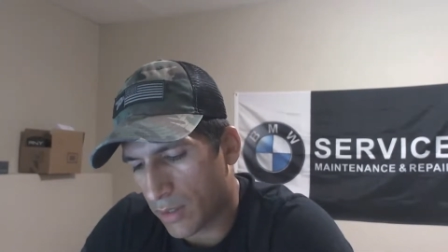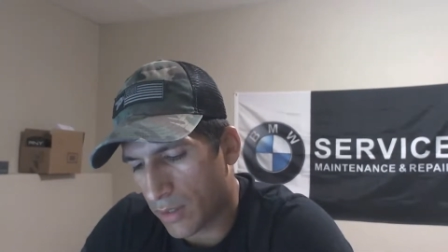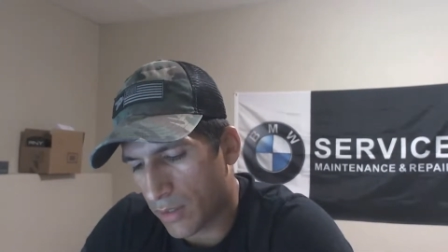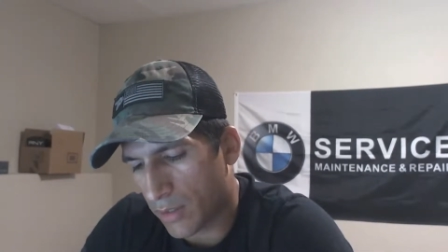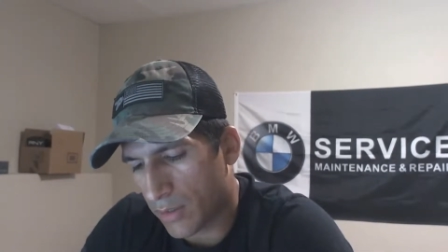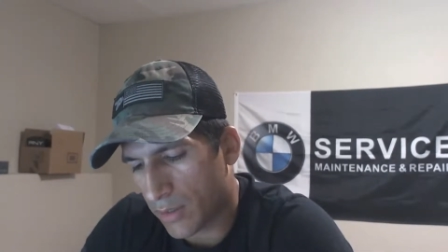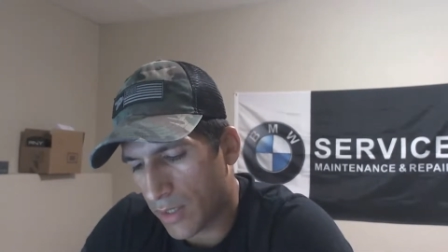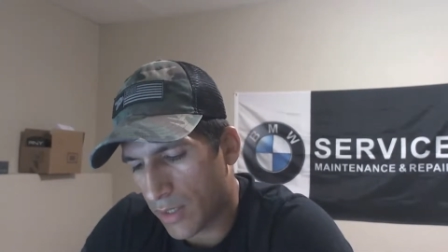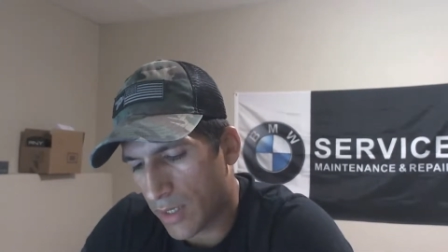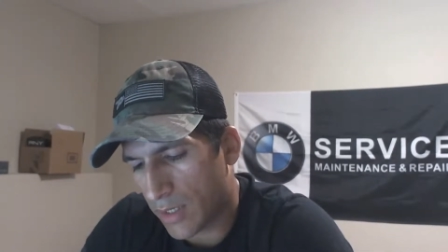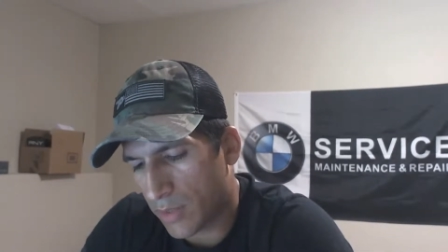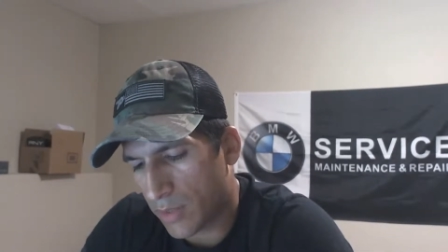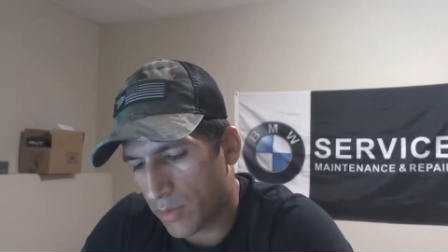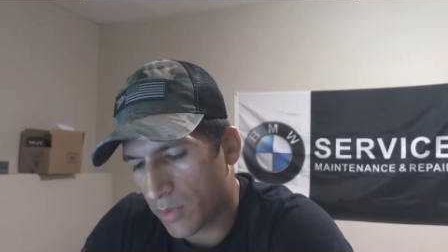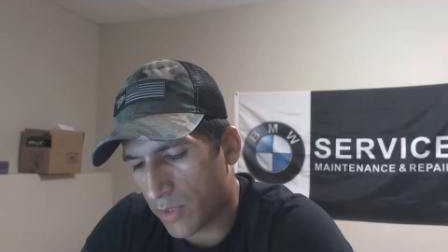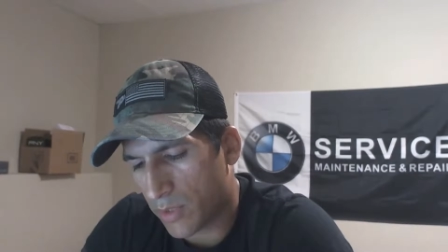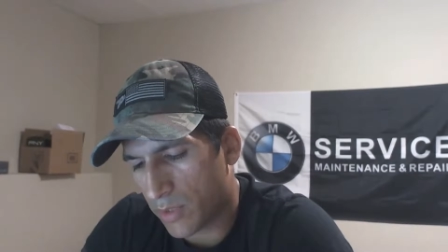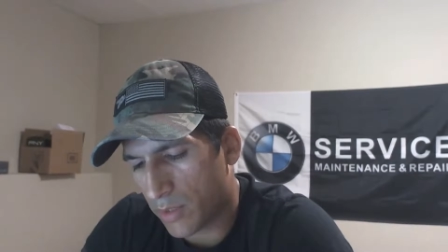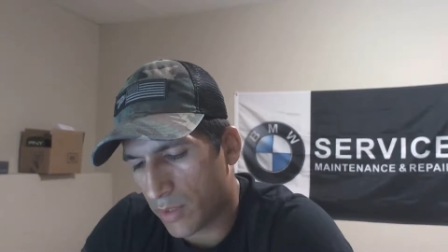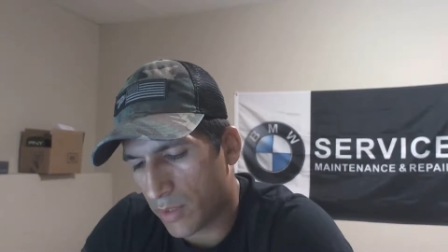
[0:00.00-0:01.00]
this guy's
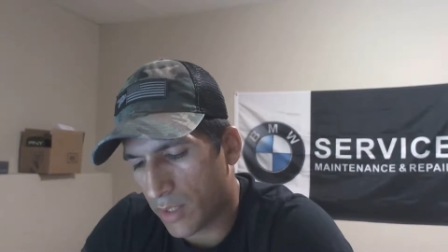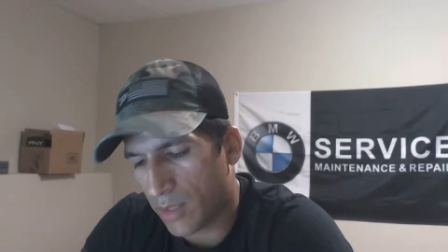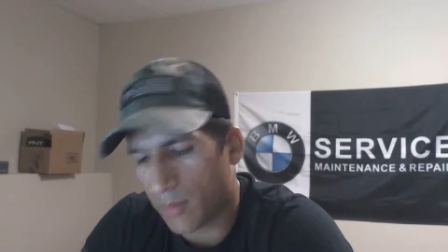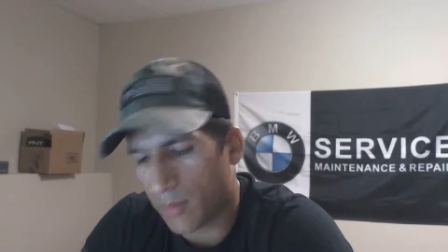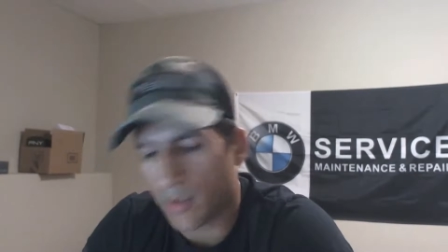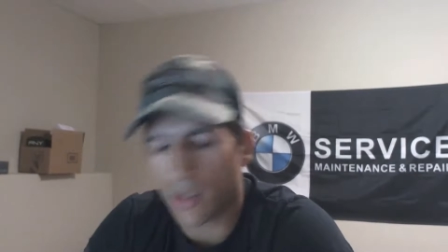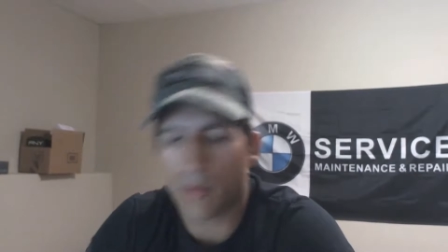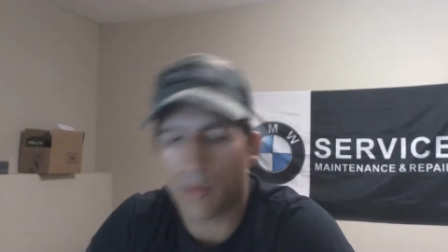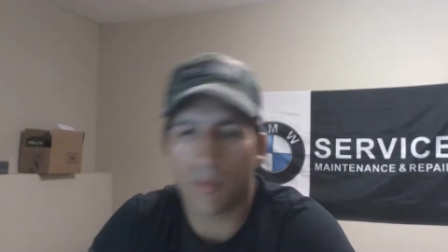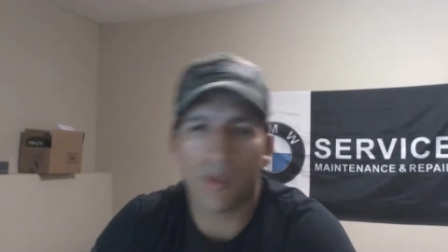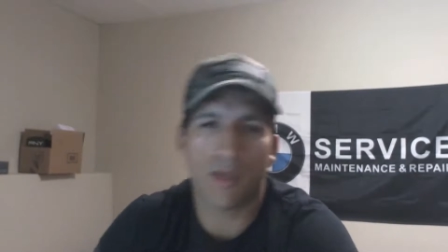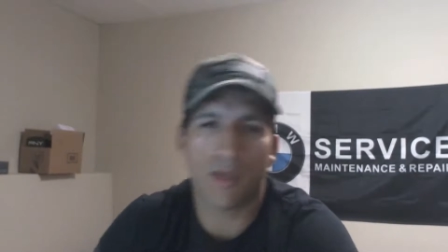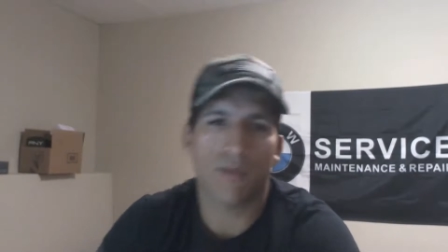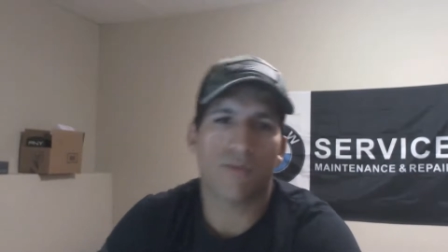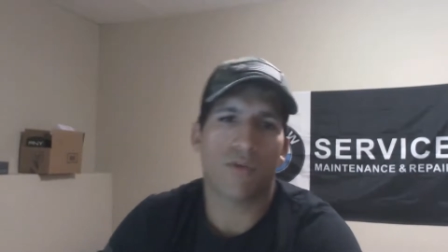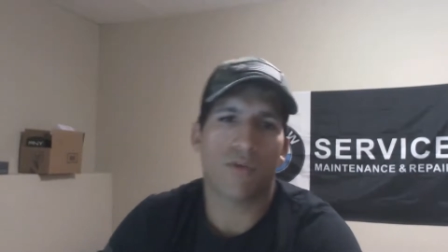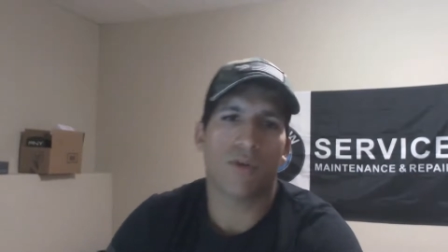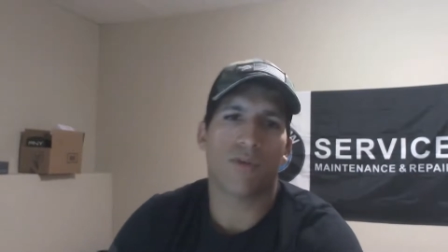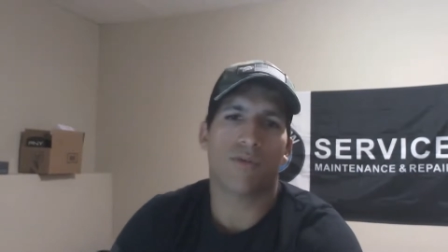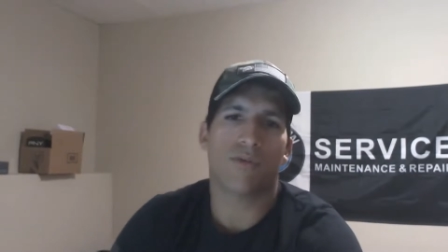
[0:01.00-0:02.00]
been emailing me
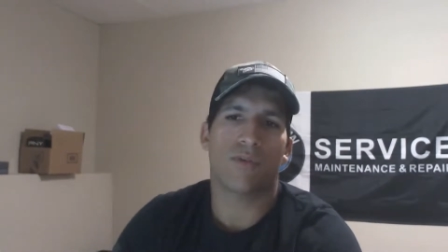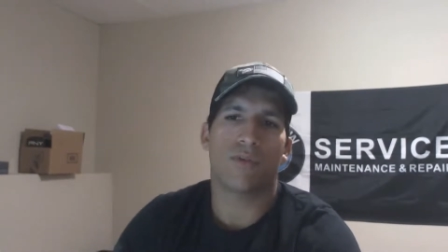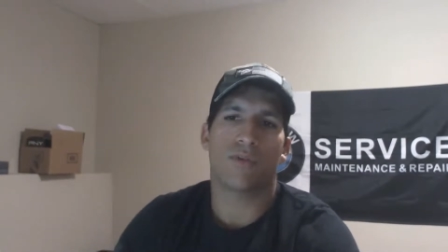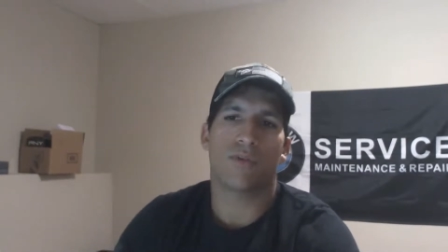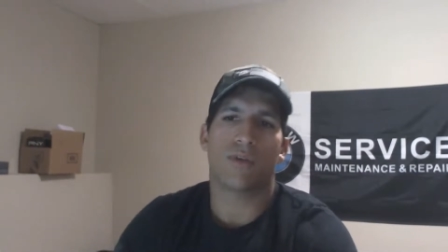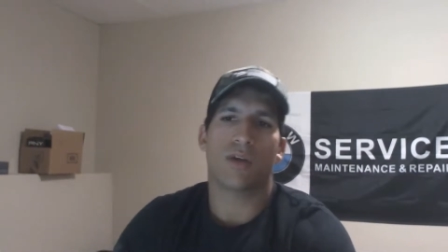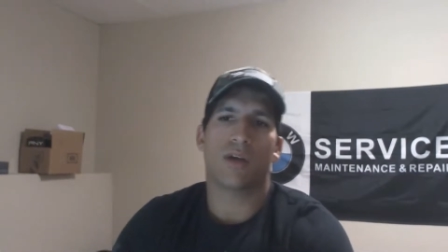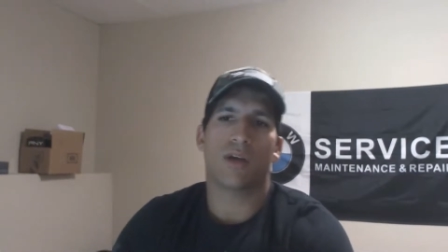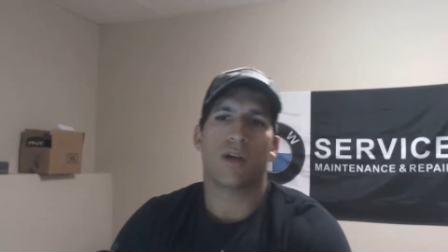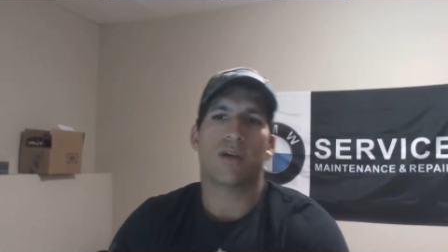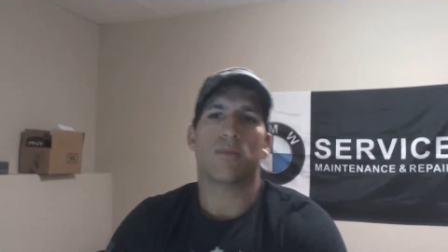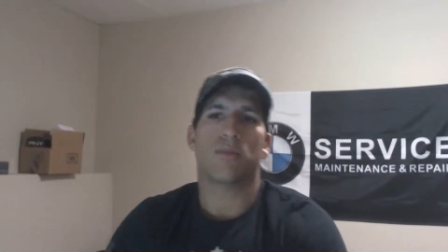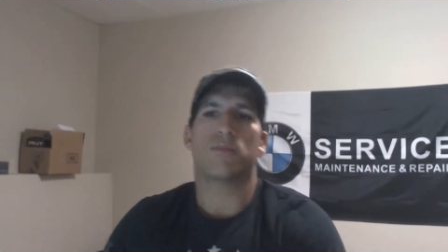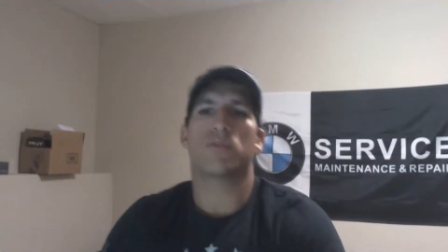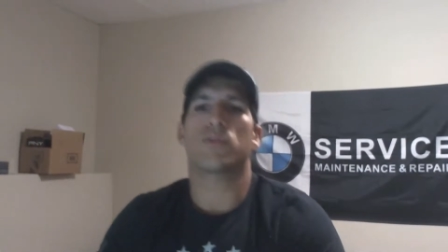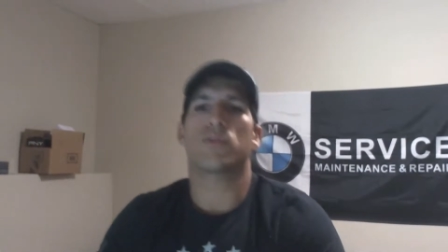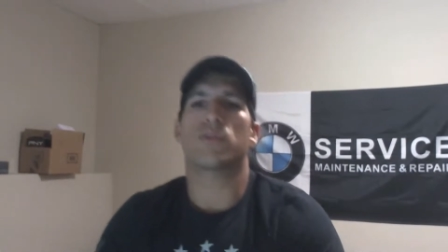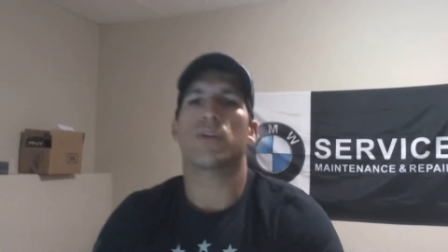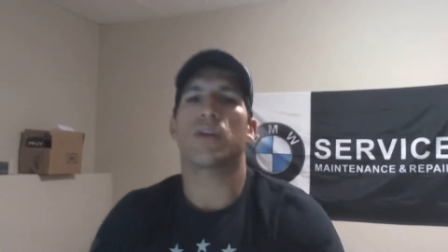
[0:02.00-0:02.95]
for a few times